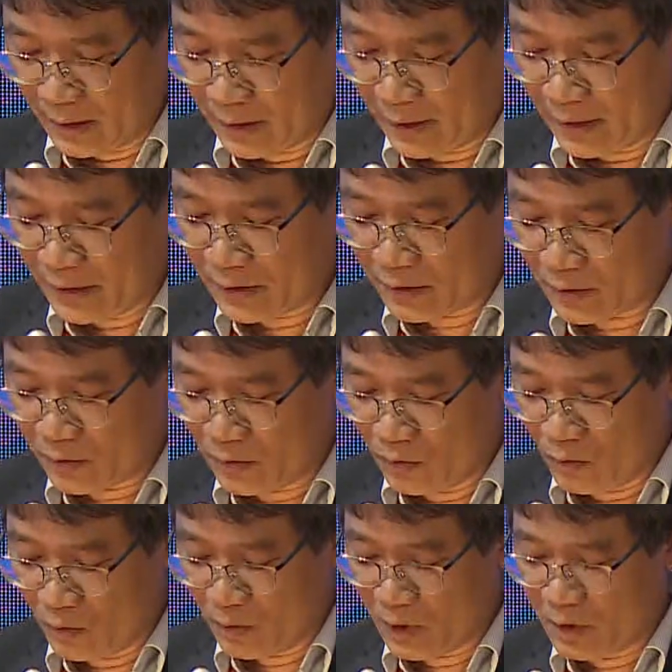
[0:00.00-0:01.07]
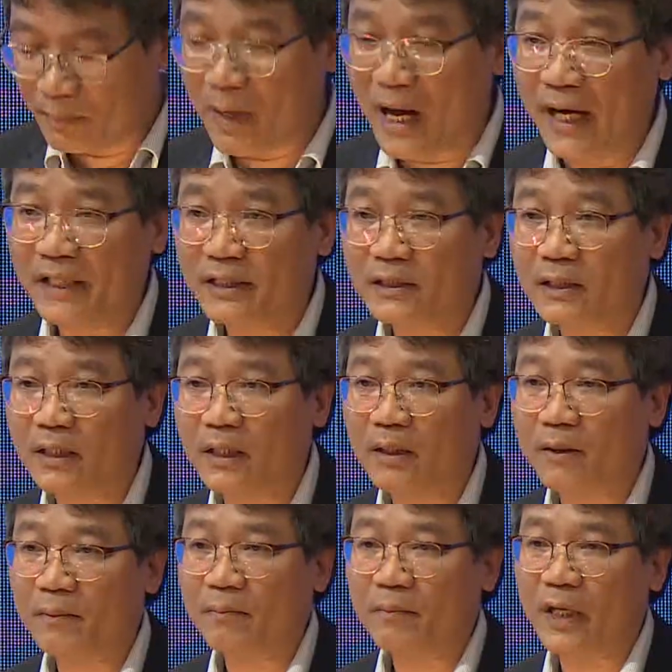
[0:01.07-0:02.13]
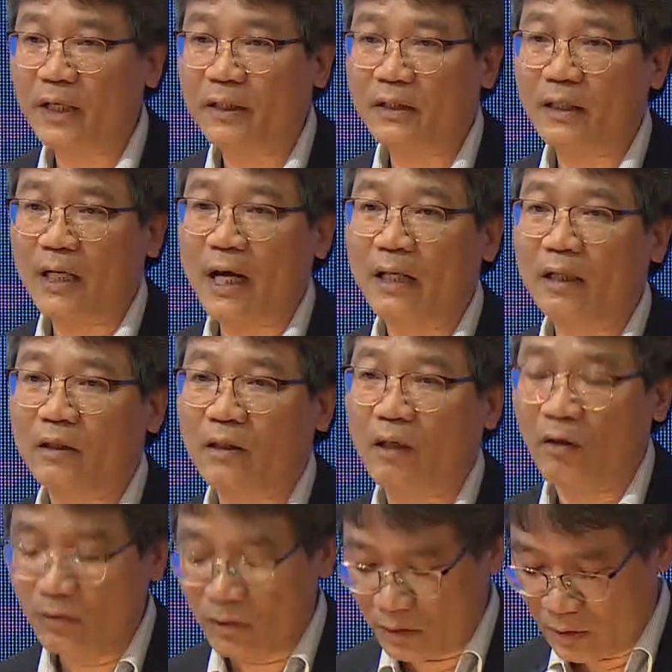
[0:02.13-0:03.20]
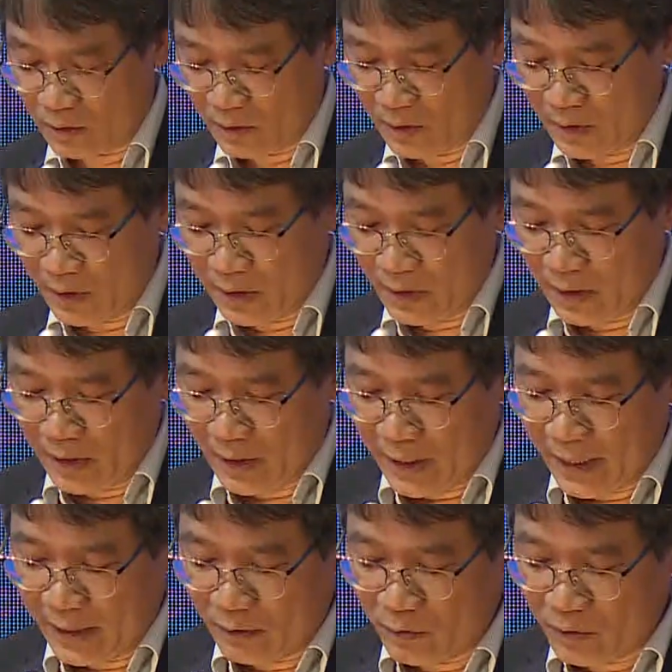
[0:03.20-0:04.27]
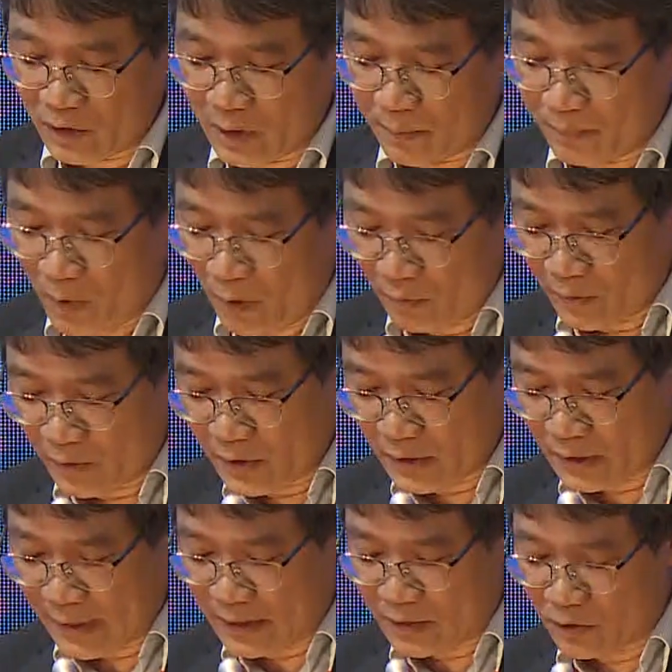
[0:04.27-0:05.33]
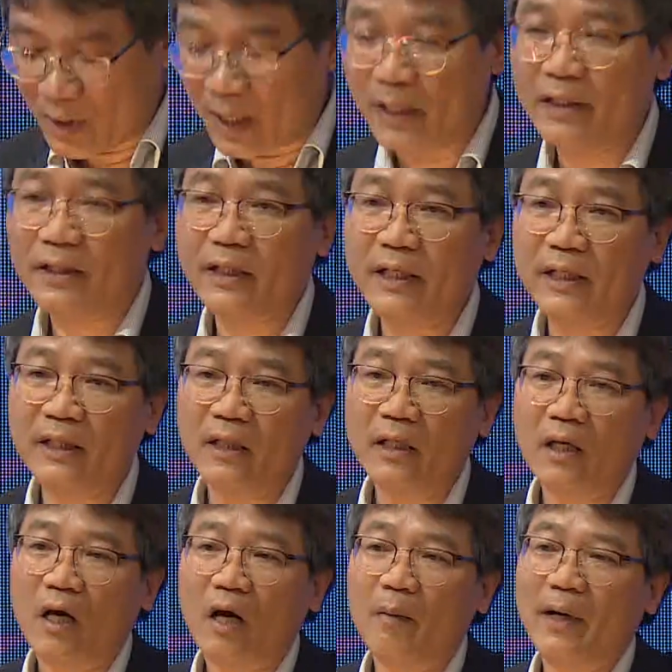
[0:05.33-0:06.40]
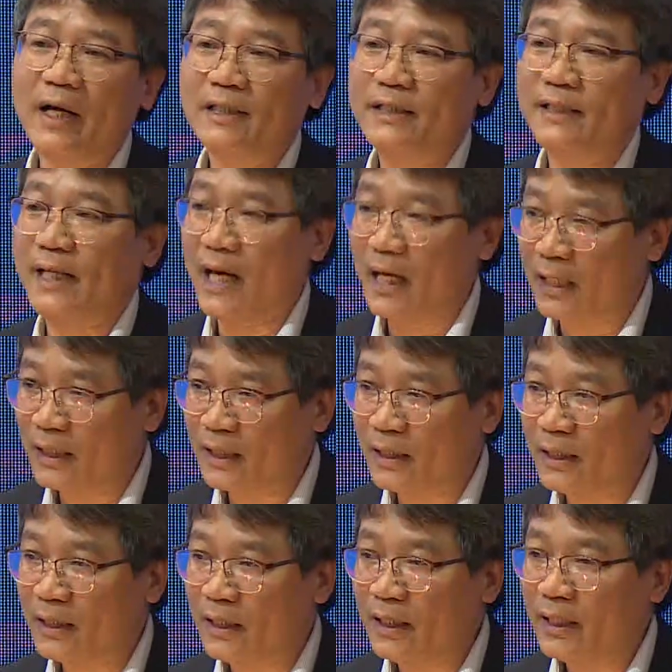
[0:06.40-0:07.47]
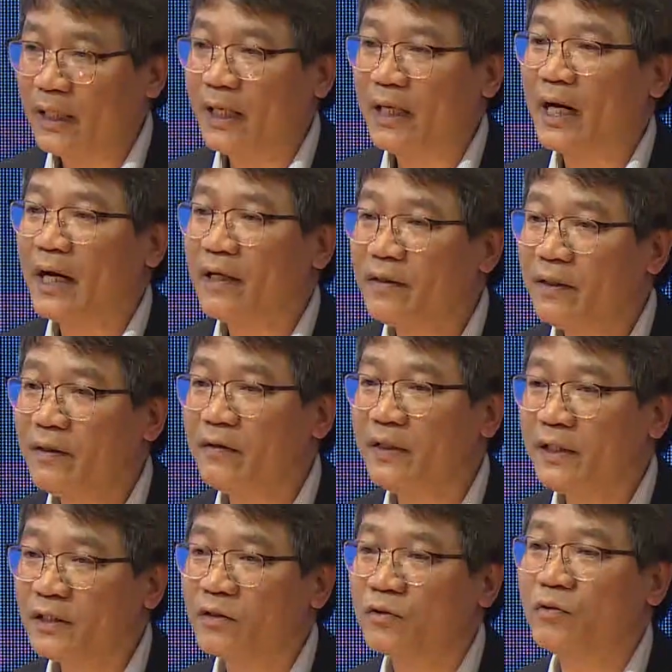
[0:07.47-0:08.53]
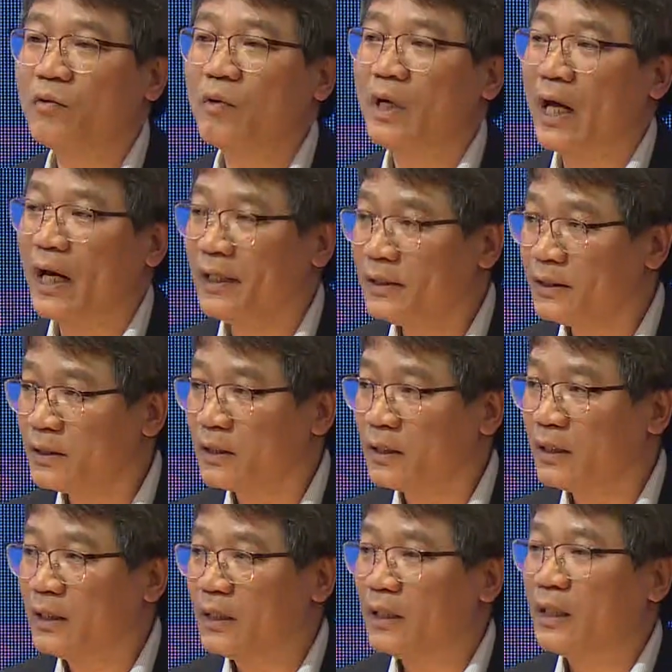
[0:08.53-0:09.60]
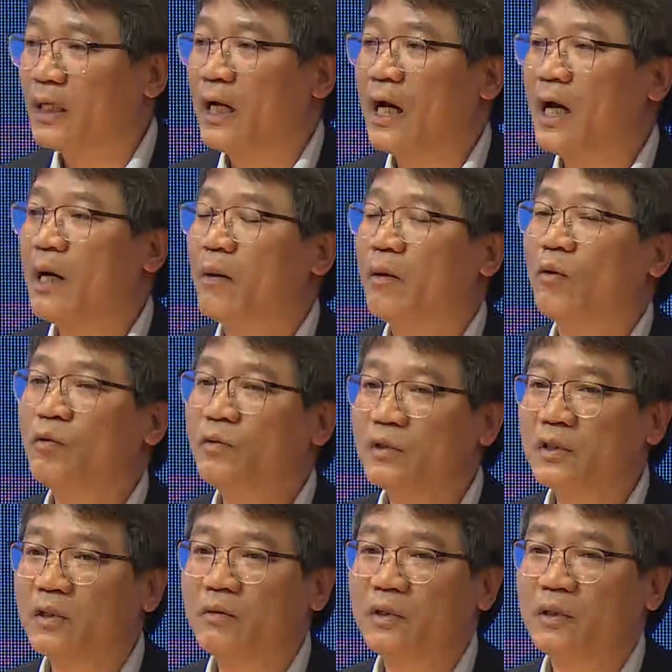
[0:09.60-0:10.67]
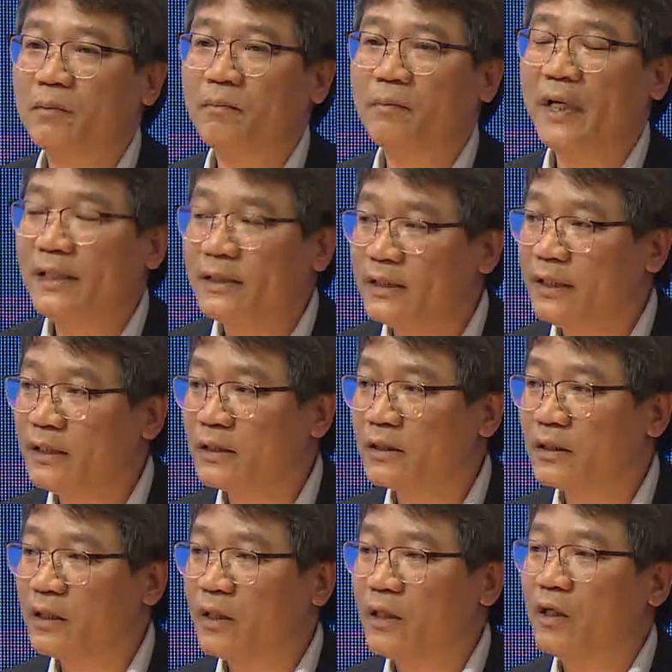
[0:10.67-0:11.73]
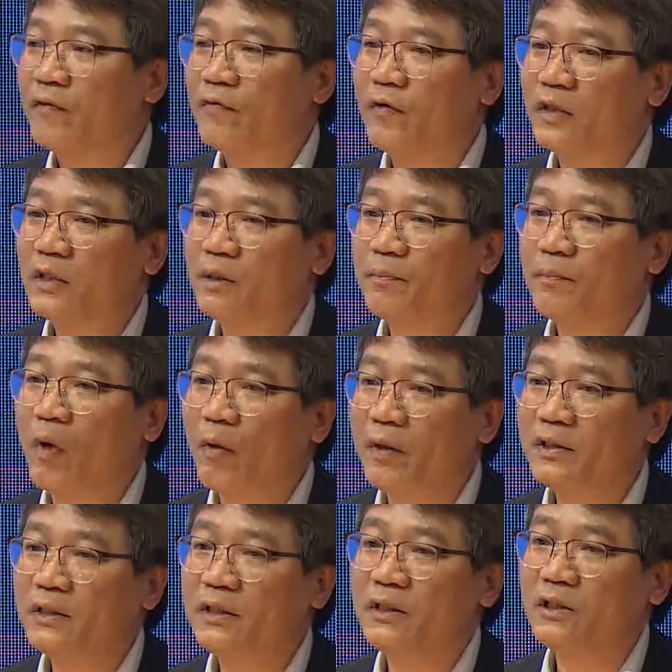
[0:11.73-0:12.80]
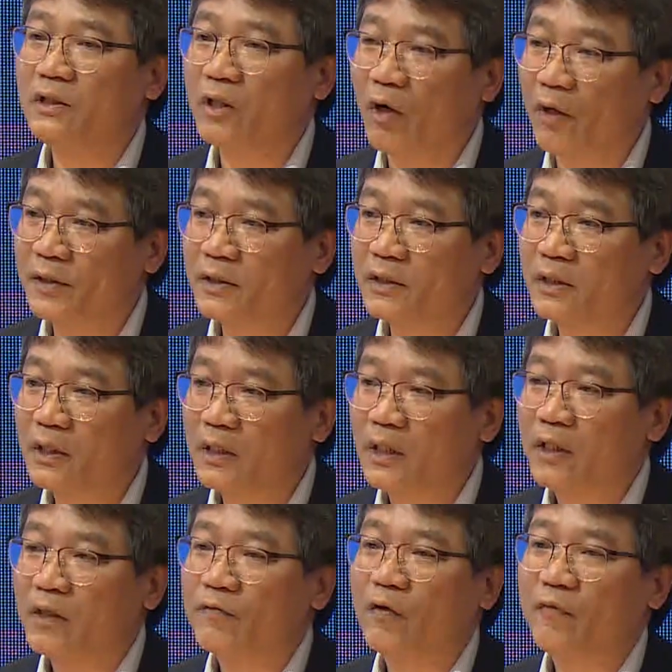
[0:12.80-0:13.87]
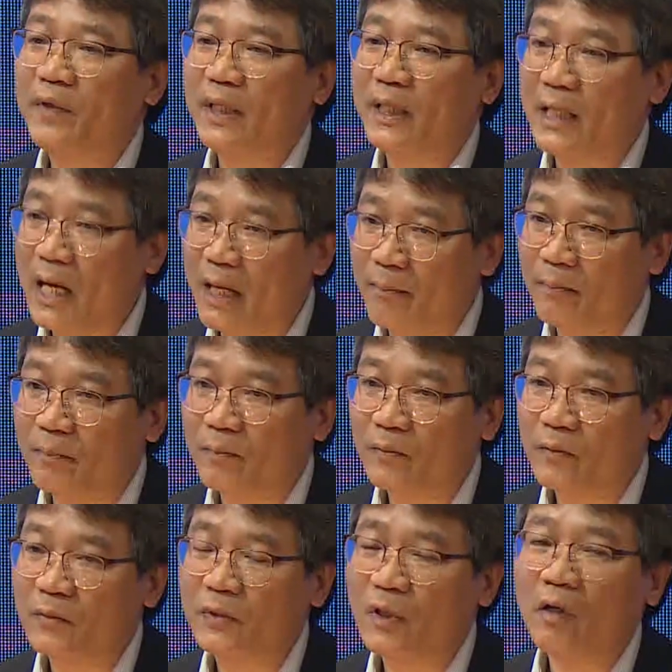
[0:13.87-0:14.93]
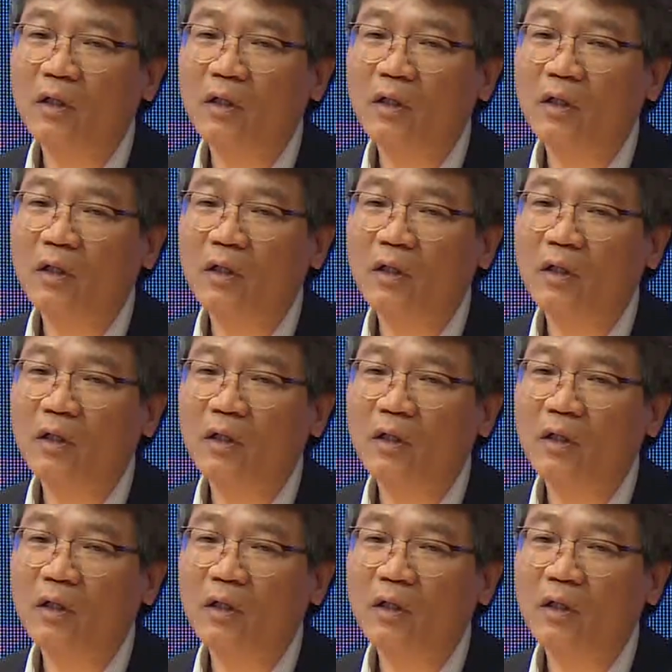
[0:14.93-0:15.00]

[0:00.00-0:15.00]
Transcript: is to abide by the UNCLOS and to support the centrality of ASEAN. And I think these two lines are also the basis for the policy choice for Vietnam, not